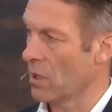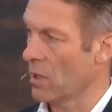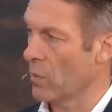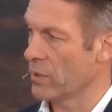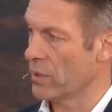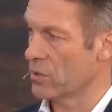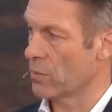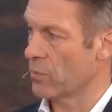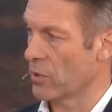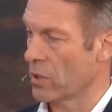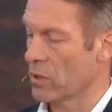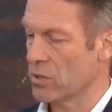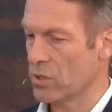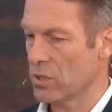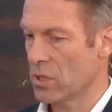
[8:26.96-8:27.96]
with this
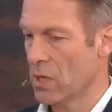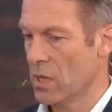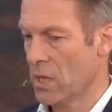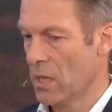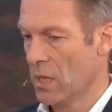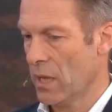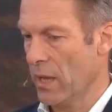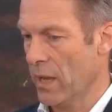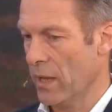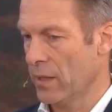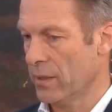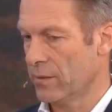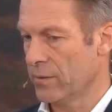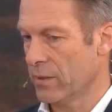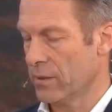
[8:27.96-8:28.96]
approach.
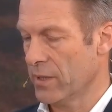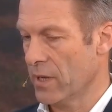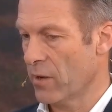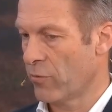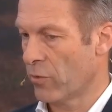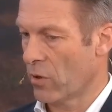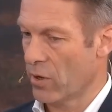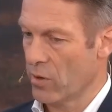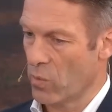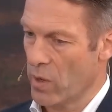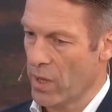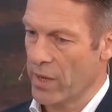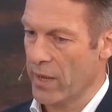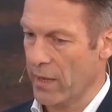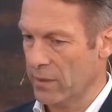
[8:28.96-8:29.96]
And therefore, on the
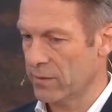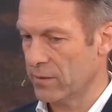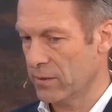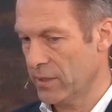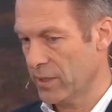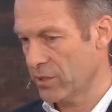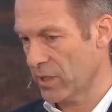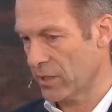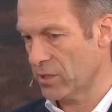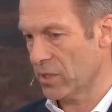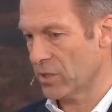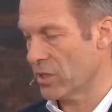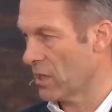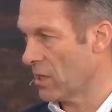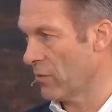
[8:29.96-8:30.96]
one hand, this sets the
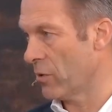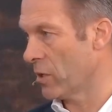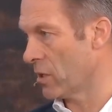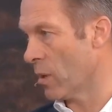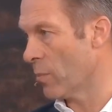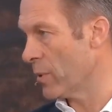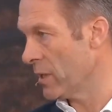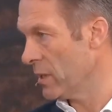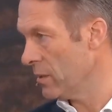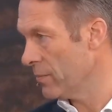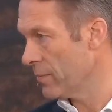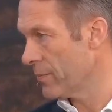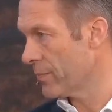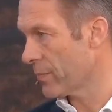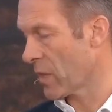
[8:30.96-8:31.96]
agenda for the company.
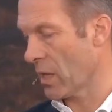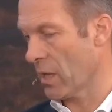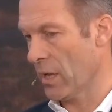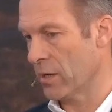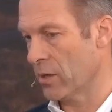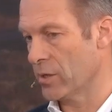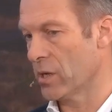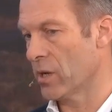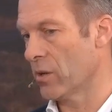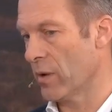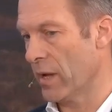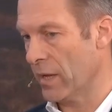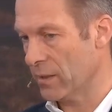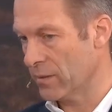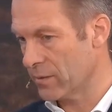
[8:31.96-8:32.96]
And on the other
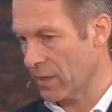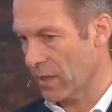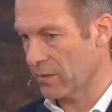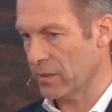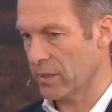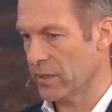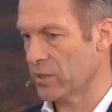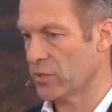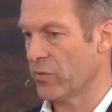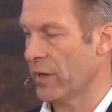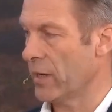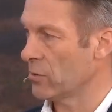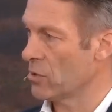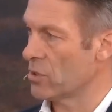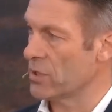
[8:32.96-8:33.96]
hand, I think it's
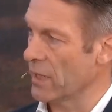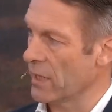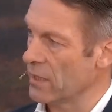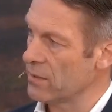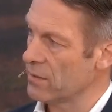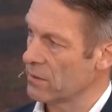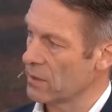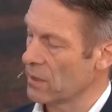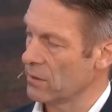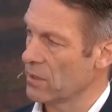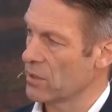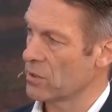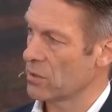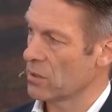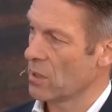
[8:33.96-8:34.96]
fair to state that
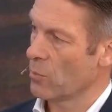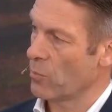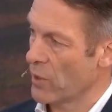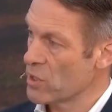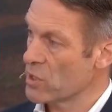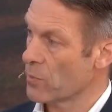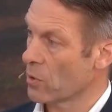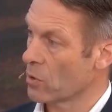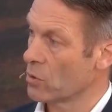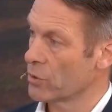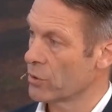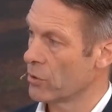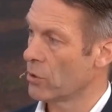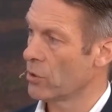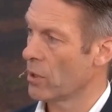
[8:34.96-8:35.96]
this principle could
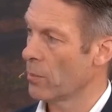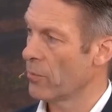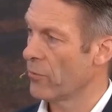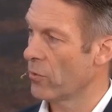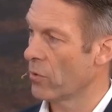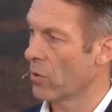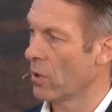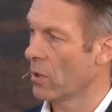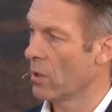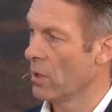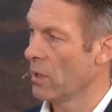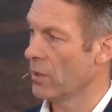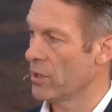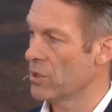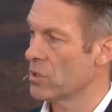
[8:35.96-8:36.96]
hold up for
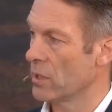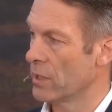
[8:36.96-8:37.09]
additional